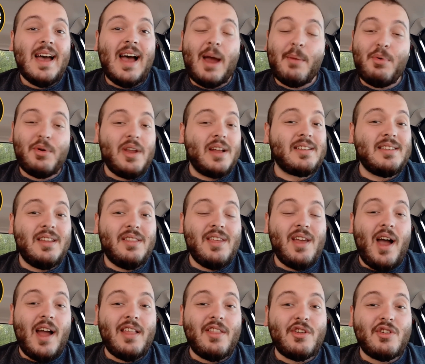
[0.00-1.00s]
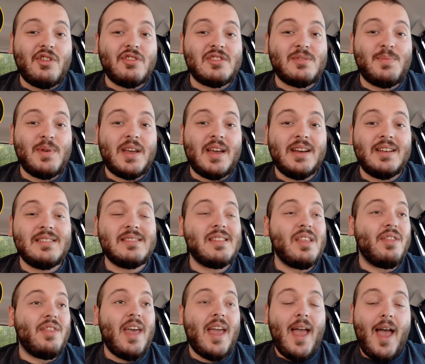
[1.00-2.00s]
I predicted the Islanders because
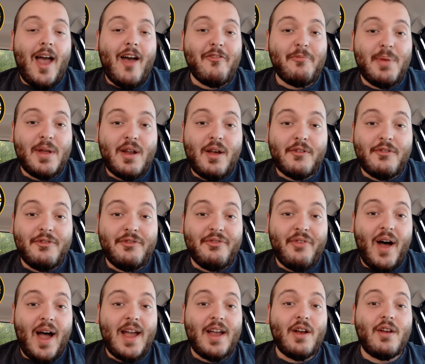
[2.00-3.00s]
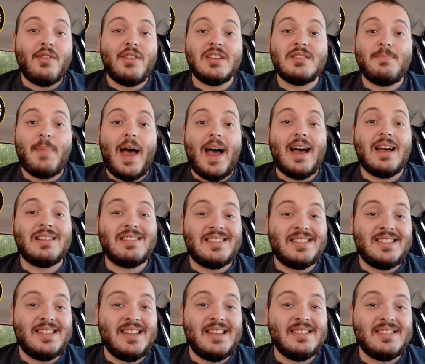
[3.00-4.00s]
they have been on fire this past
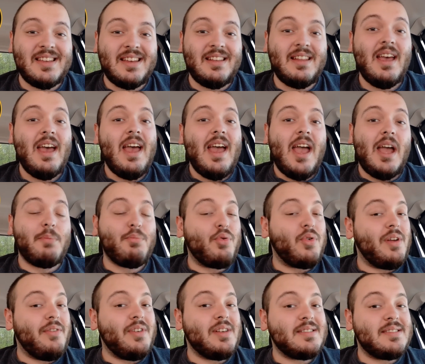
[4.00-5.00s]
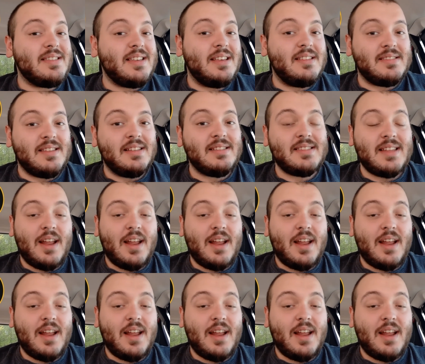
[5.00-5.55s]
season and previous seasons,